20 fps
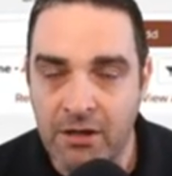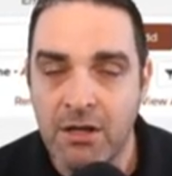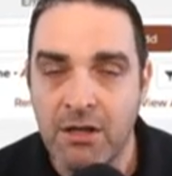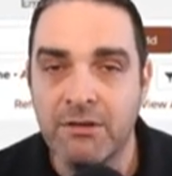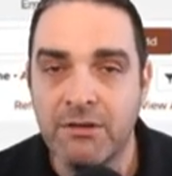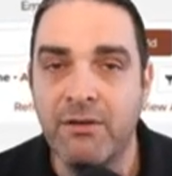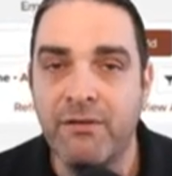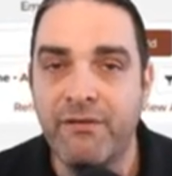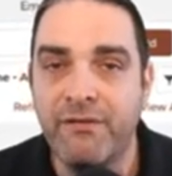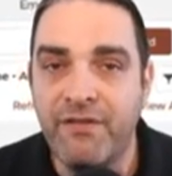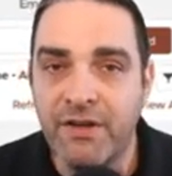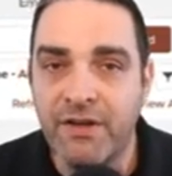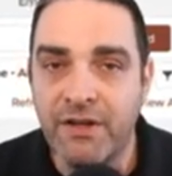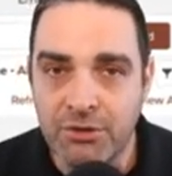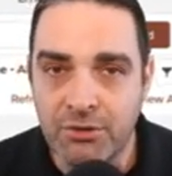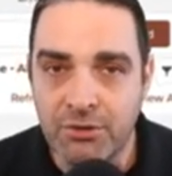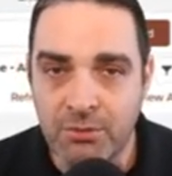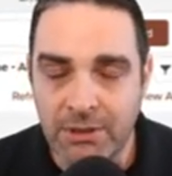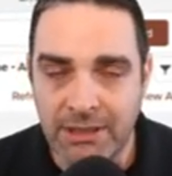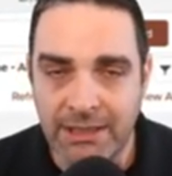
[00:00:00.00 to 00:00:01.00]
to
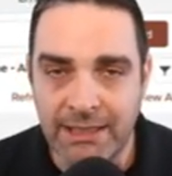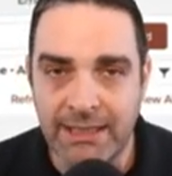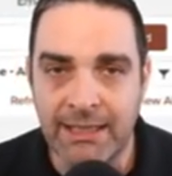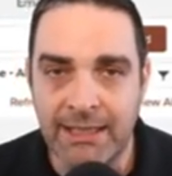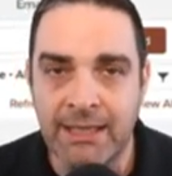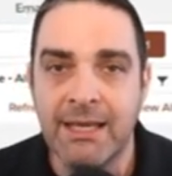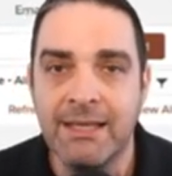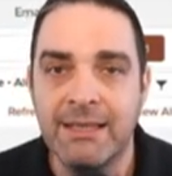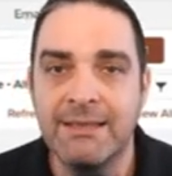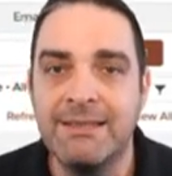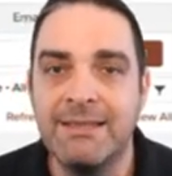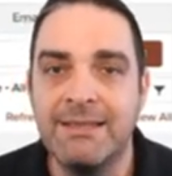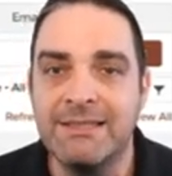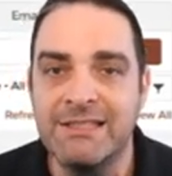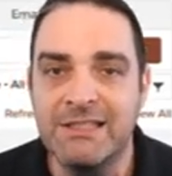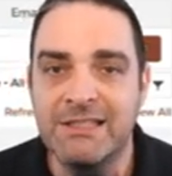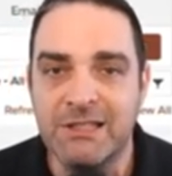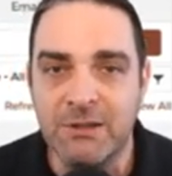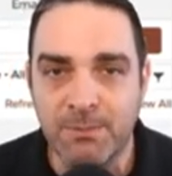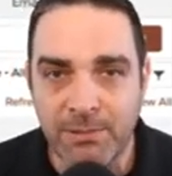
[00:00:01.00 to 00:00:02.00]
visually
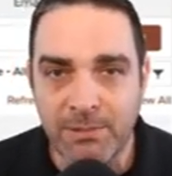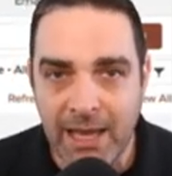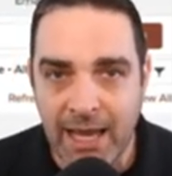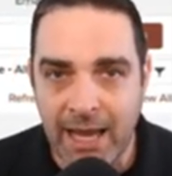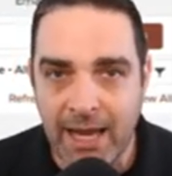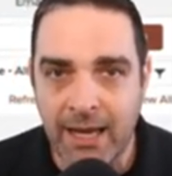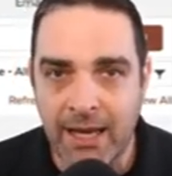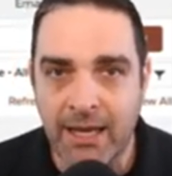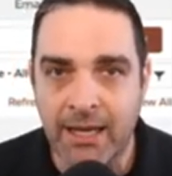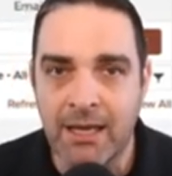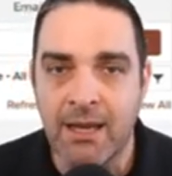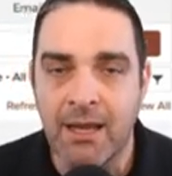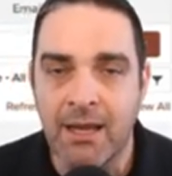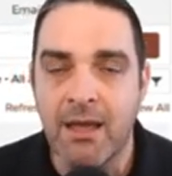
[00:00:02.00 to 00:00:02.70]
display